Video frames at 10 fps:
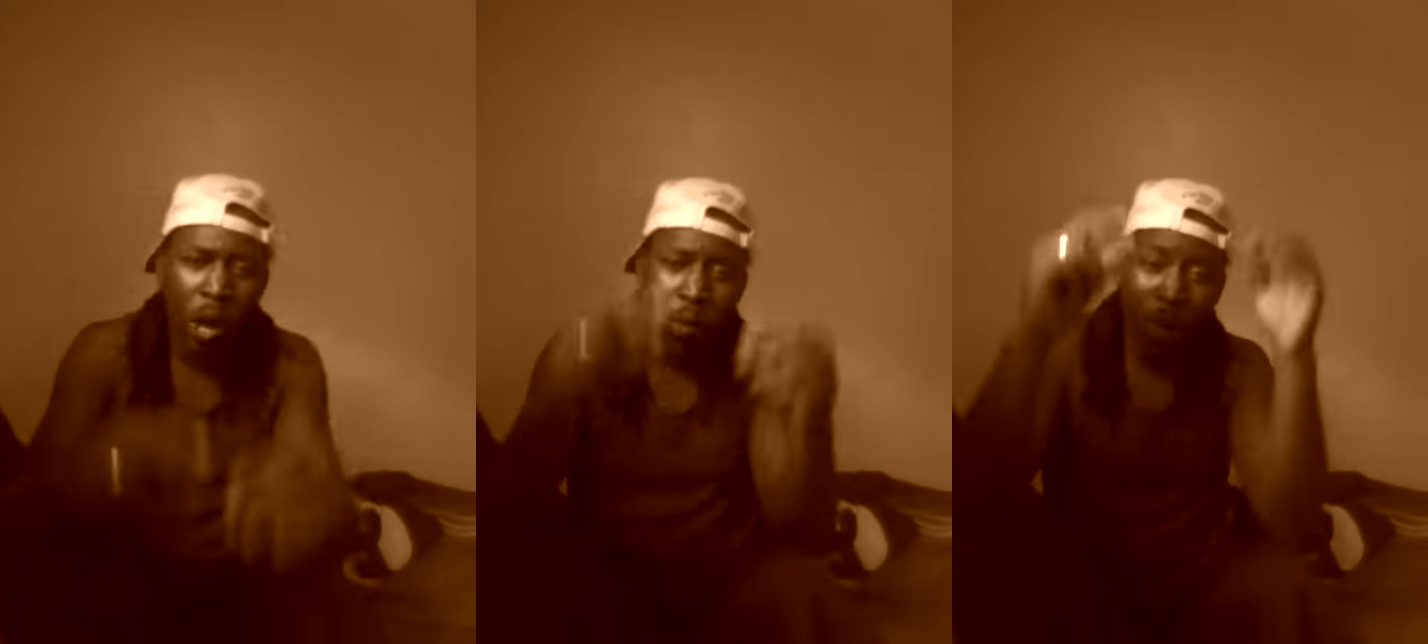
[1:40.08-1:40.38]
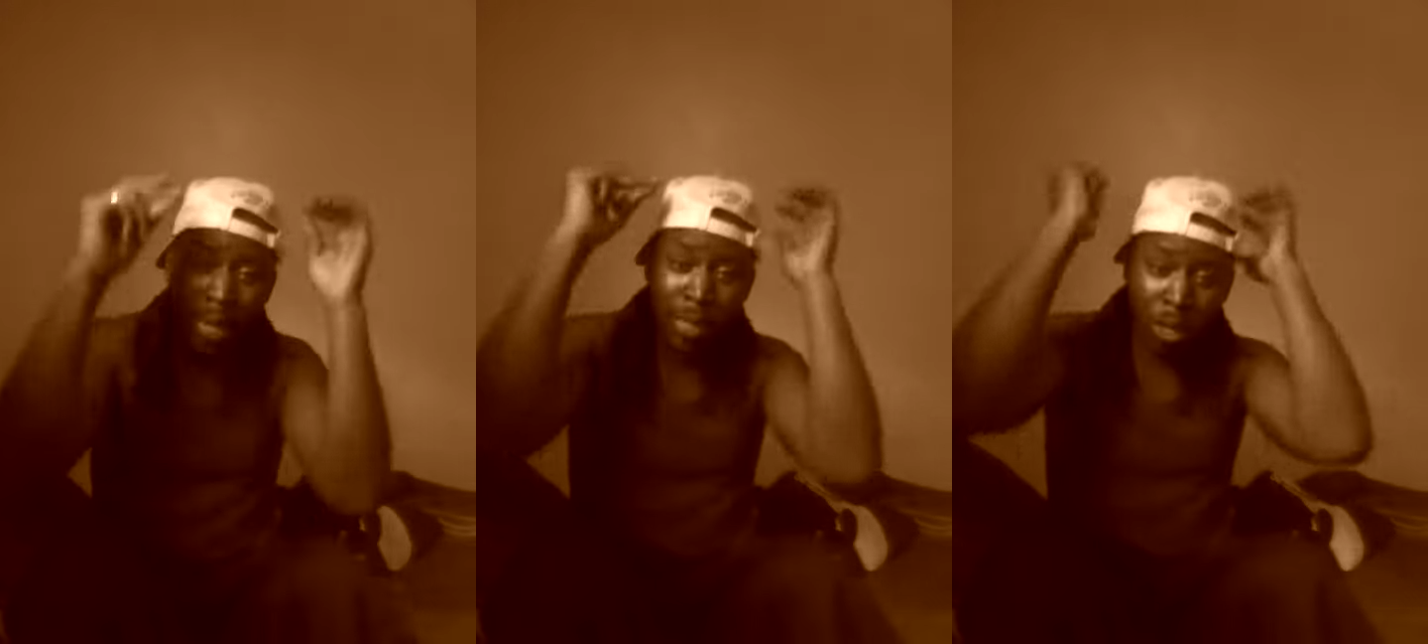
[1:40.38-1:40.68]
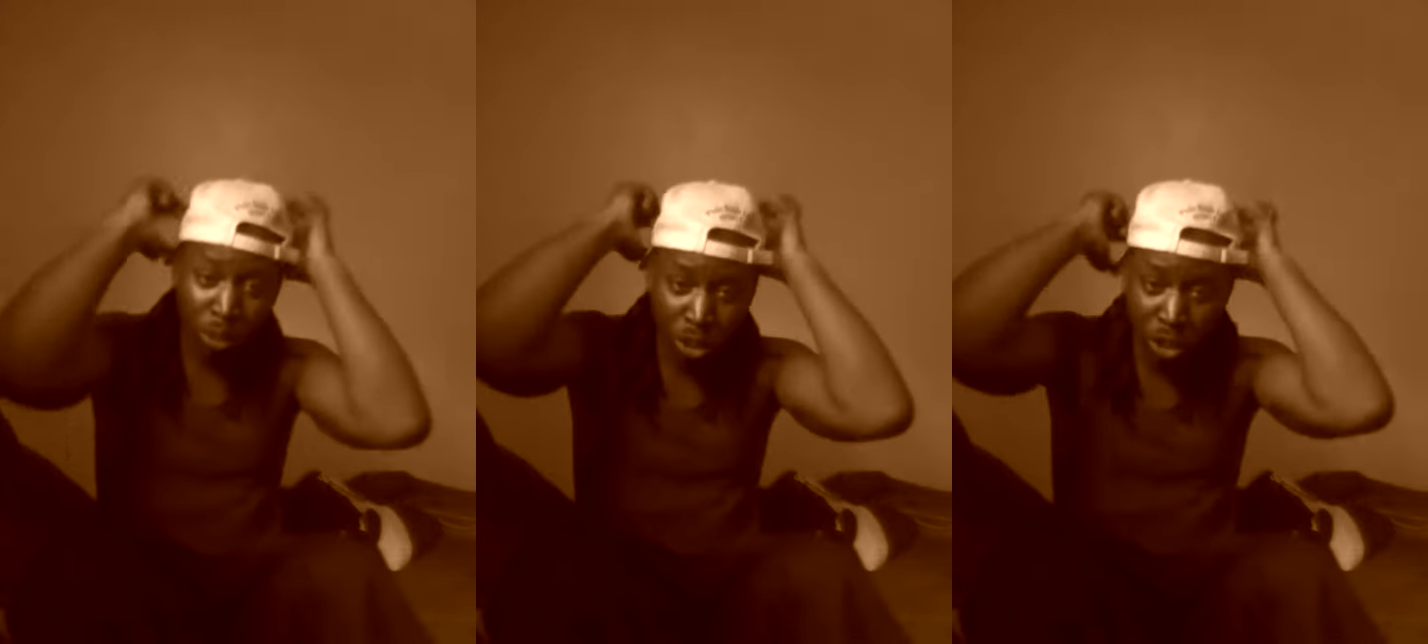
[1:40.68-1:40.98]
Why
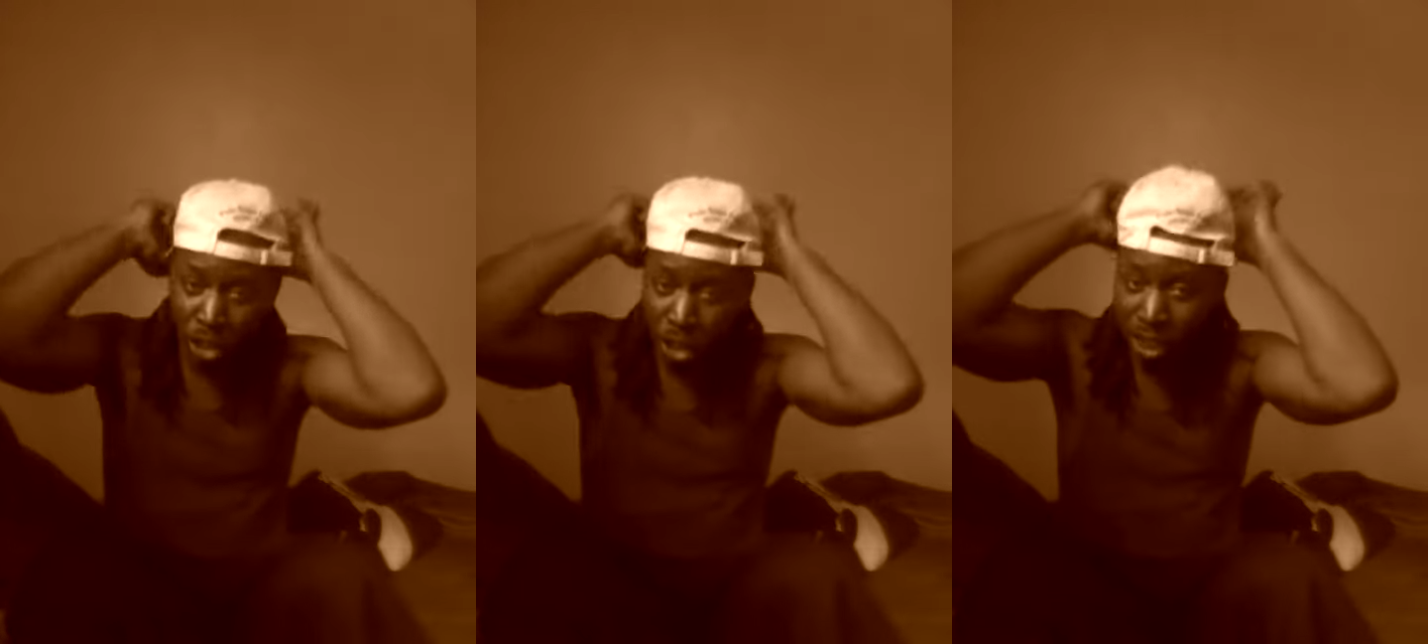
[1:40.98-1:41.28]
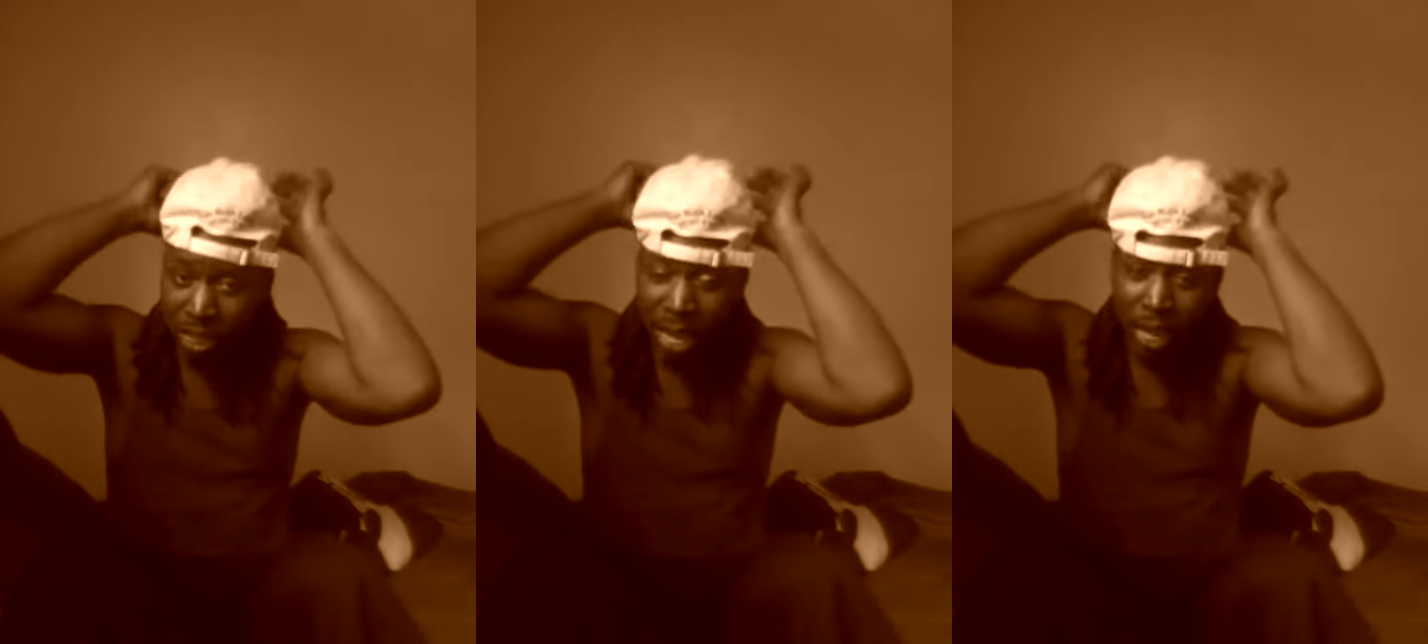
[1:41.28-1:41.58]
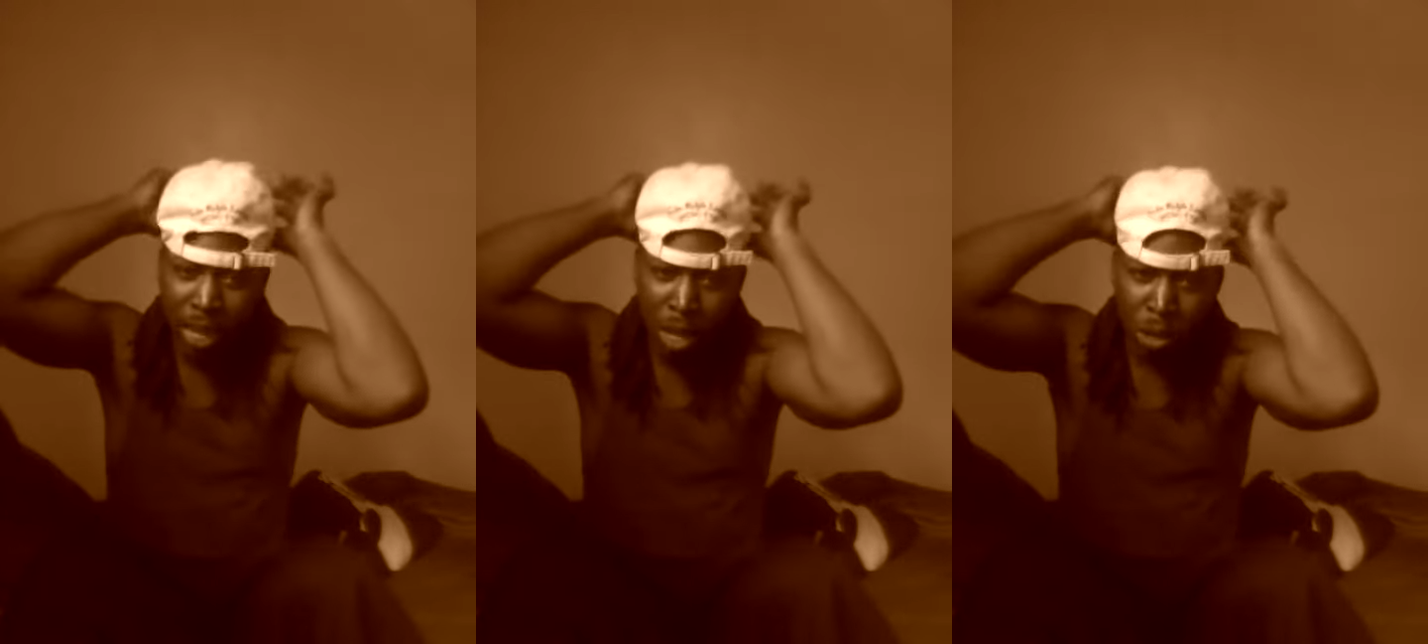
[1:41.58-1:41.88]
don't you just
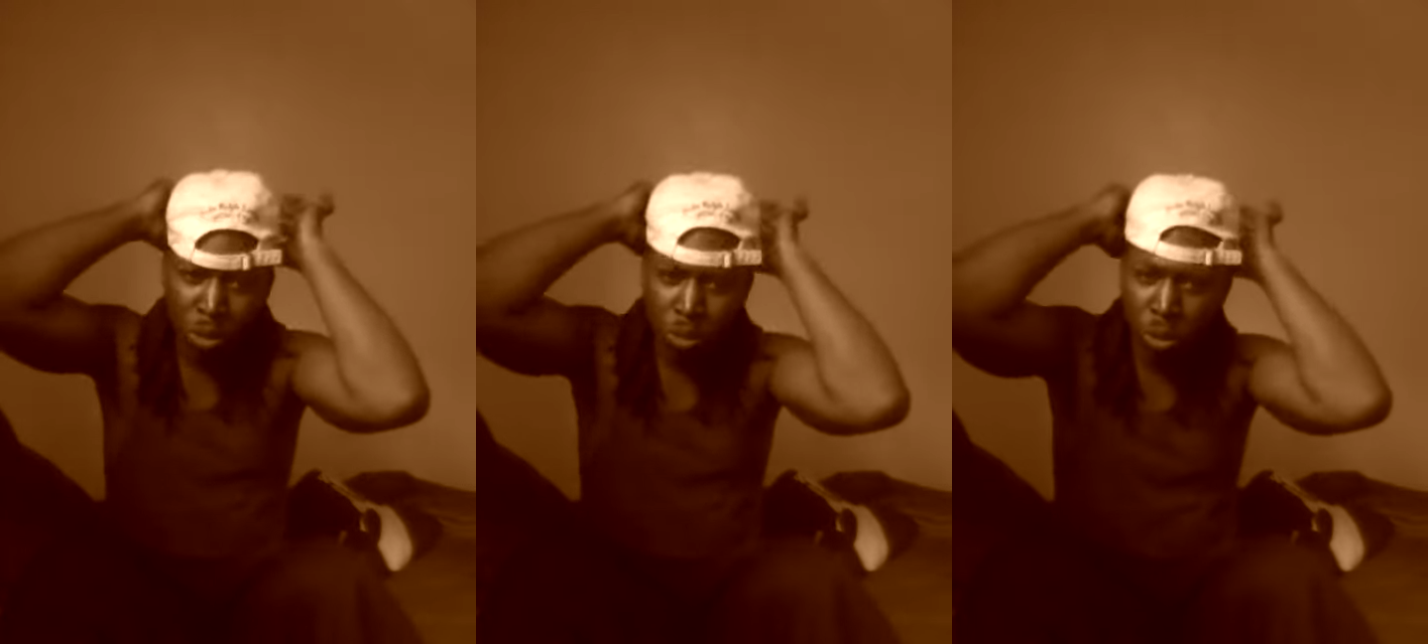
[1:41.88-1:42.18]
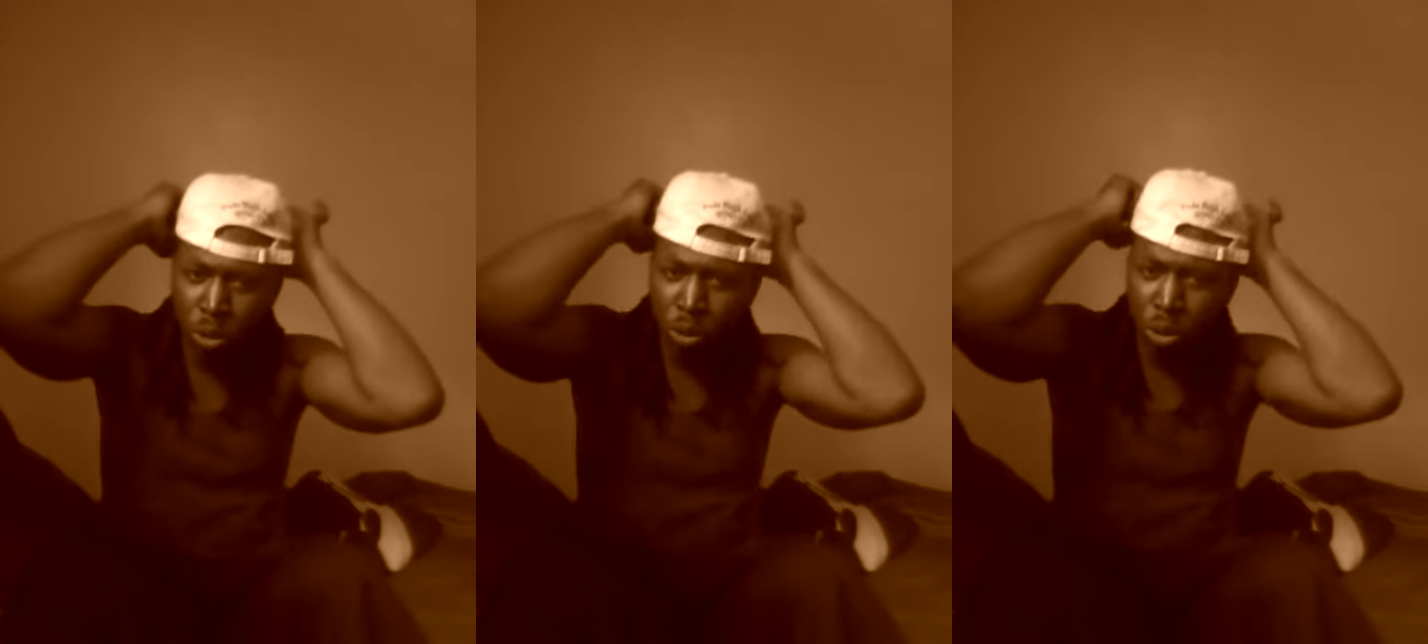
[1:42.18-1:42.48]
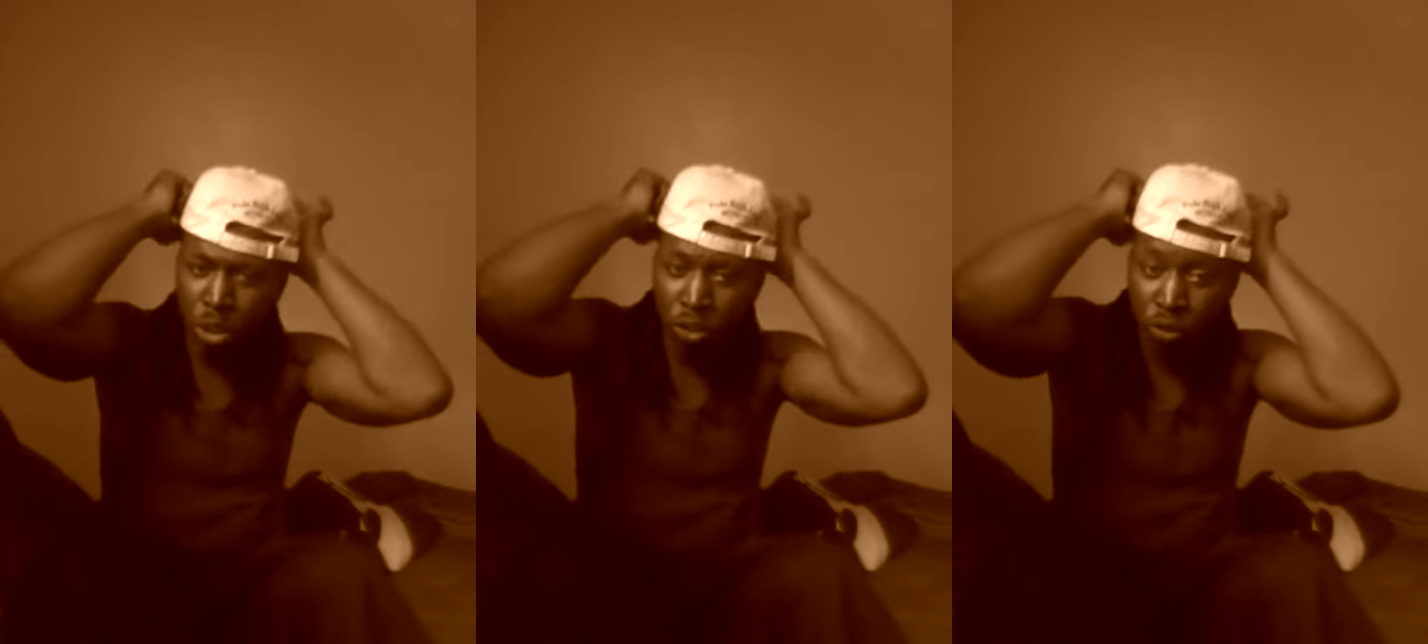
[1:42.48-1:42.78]
let go, lose
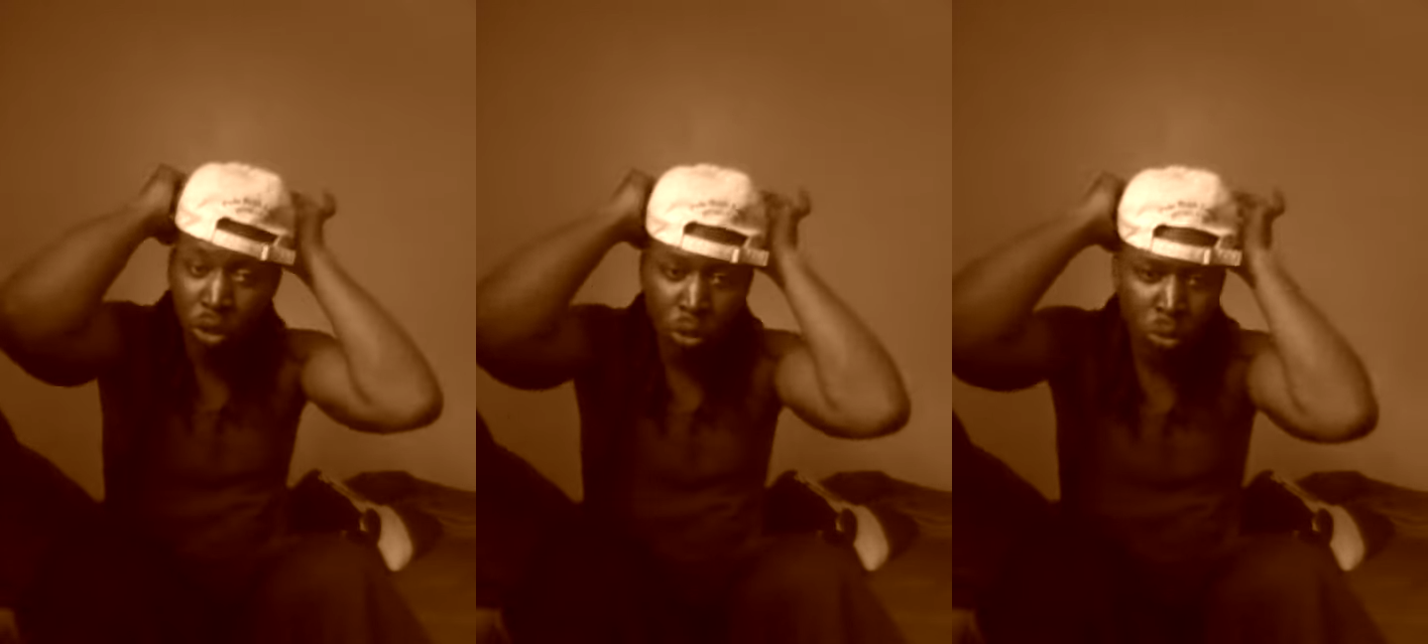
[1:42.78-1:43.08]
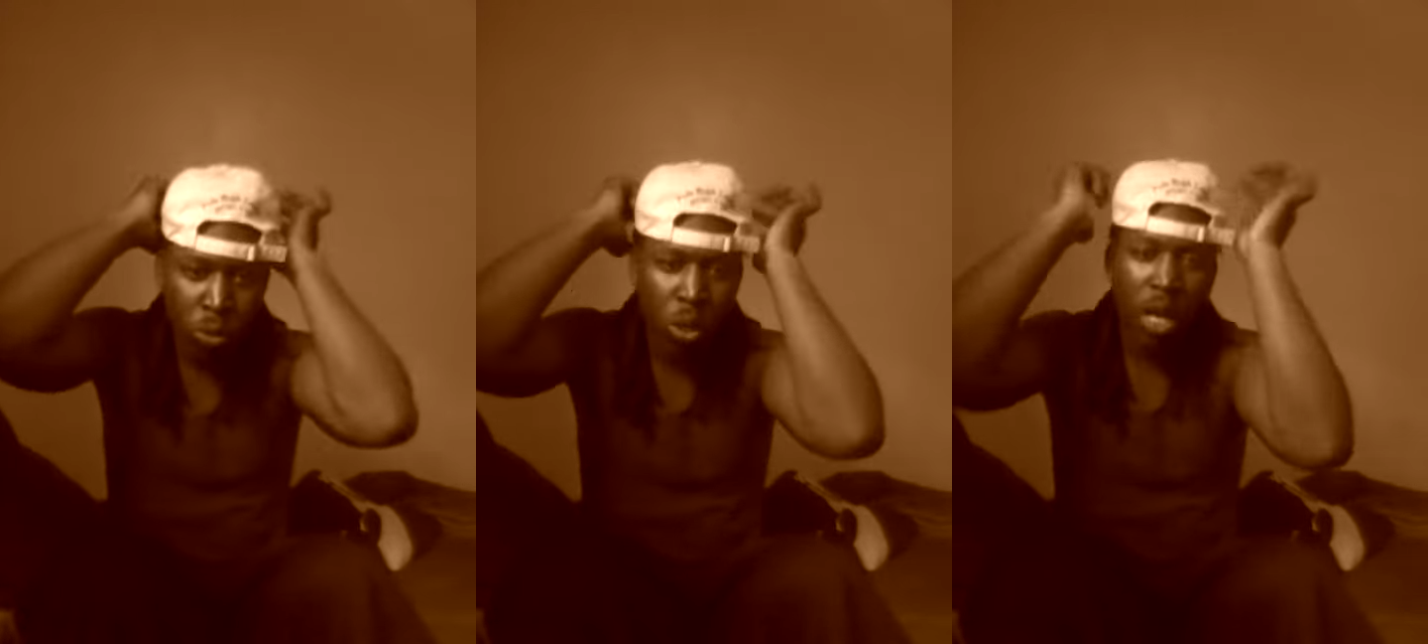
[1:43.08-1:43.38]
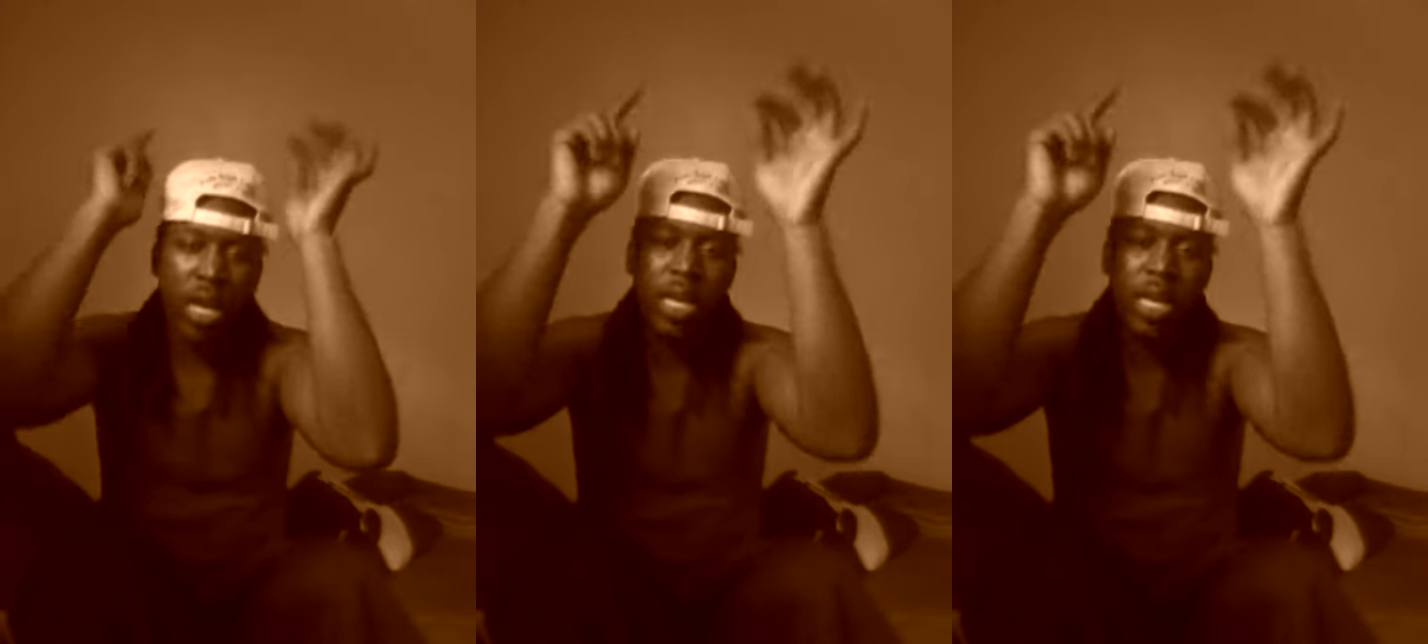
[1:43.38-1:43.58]
control?